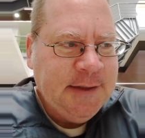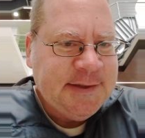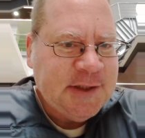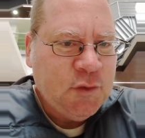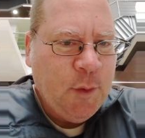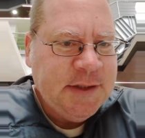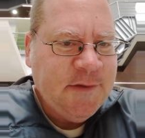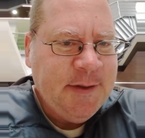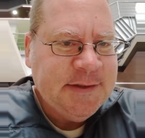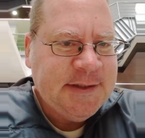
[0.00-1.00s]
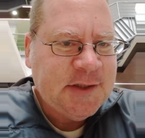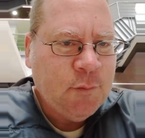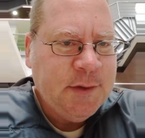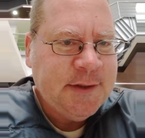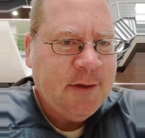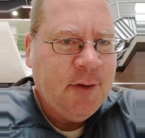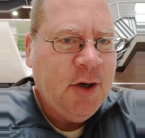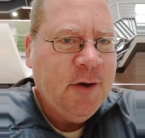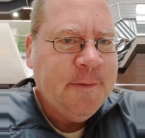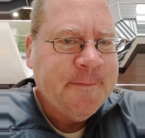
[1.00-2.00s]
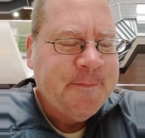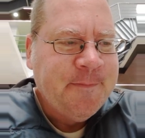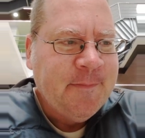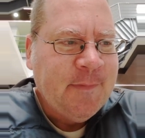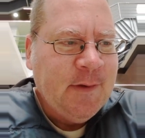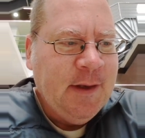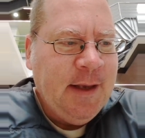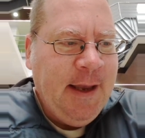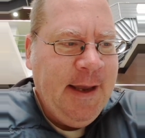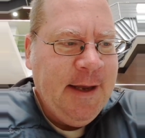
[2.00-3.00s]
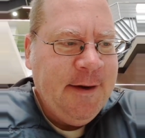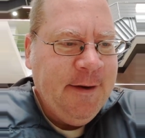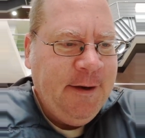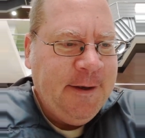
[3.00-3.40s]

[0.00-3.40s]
6 wins have been 6 wins in a row, and